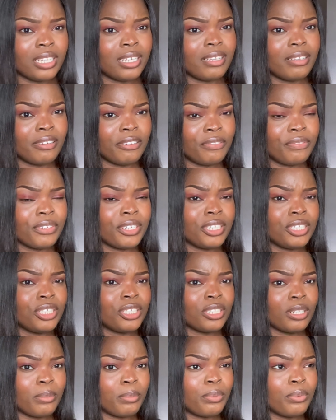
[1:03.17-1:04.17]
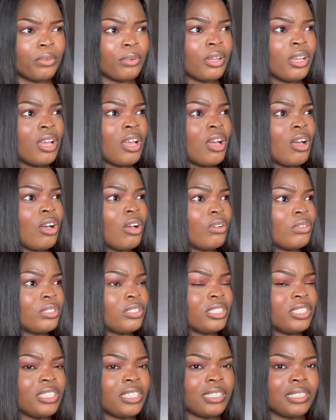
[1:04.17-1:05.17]
a clarifying shampoo, I'll
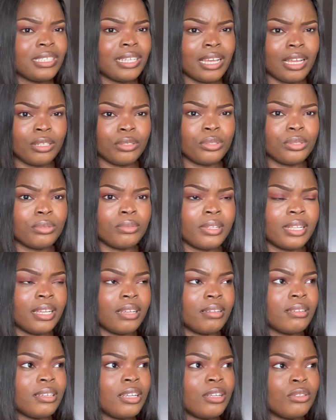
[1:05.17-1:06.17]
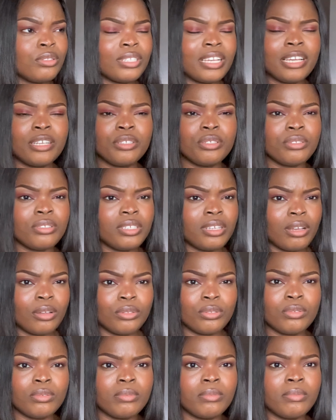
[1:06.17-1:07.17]
suggest Cantu. Like, I used to use
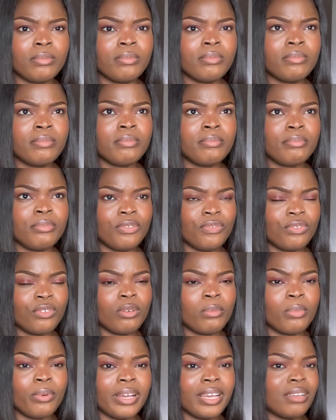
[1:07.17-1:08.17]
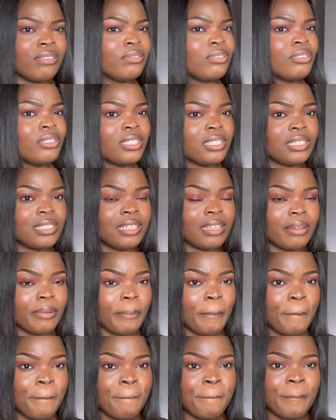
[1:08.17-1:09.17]
Cantu before, but I noticed that
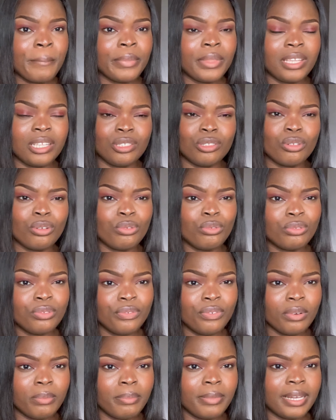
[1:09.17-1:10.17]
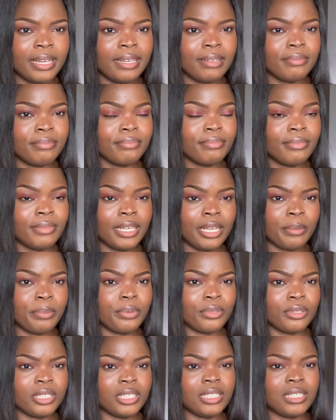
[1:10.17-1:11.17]
it's not good for my hair
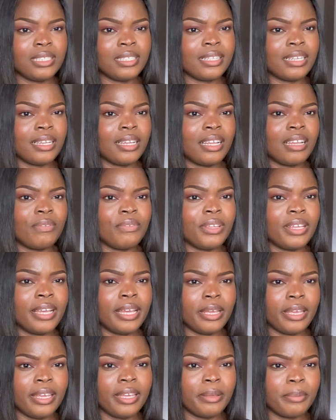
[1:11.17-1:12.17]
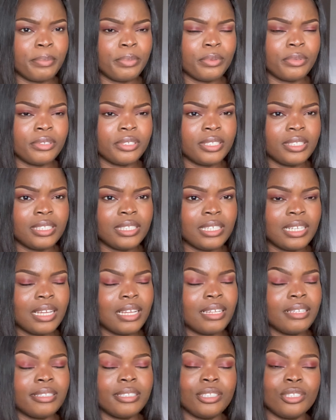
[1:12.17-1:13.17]
porosity. Like, I have a high hair porosity
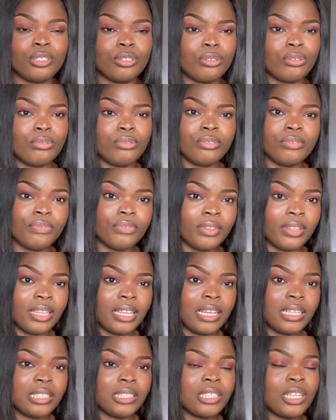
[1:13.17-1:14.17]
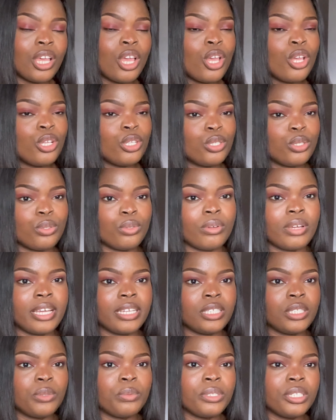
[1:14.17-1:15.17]
and it's not good for that, so I
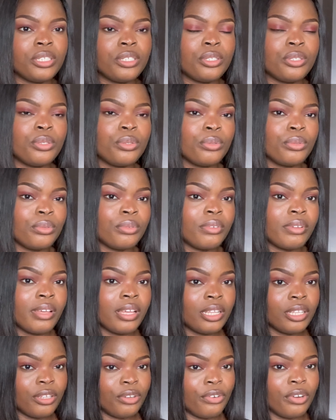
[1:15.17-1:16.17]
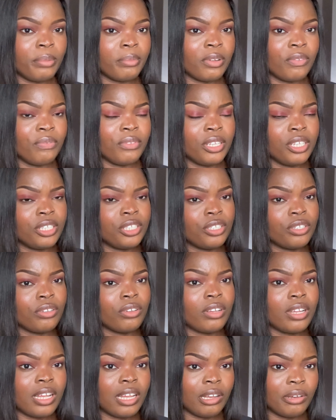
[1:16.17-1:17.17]
switched to the Cream of Nature
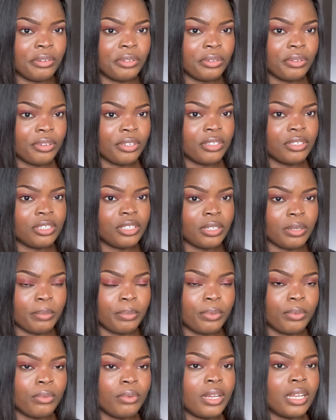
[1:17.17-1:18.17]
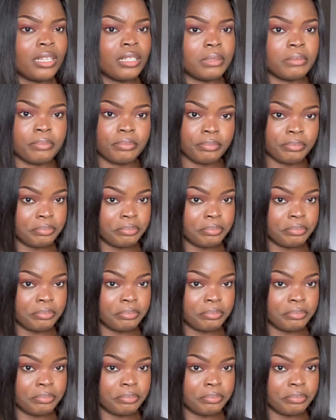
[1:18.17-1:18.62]
argan oil shampoo, and